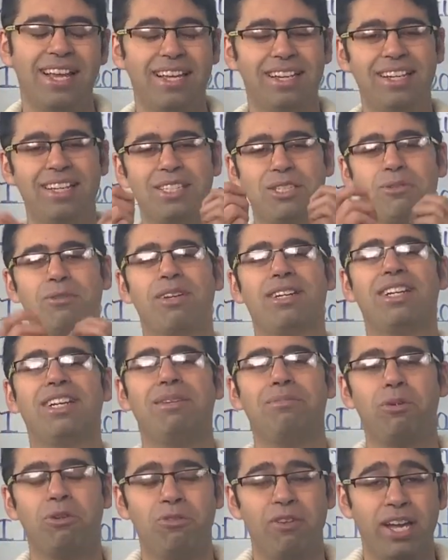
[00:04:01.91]
Let's quickly
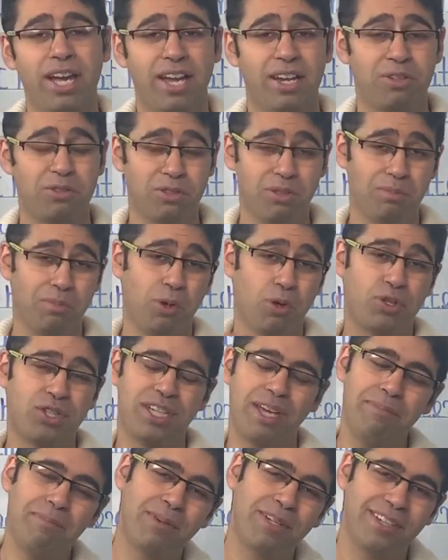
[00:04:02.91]
move ahead to the more
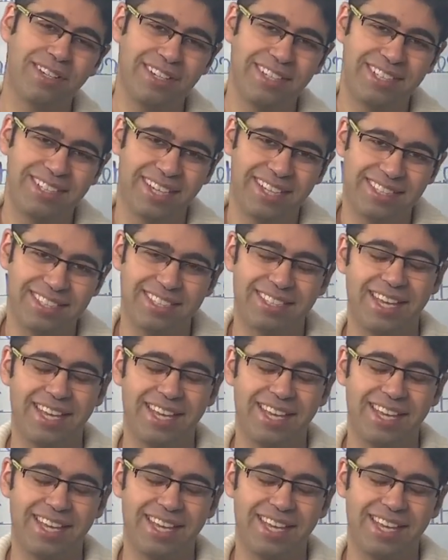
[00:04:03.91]
temporary tense,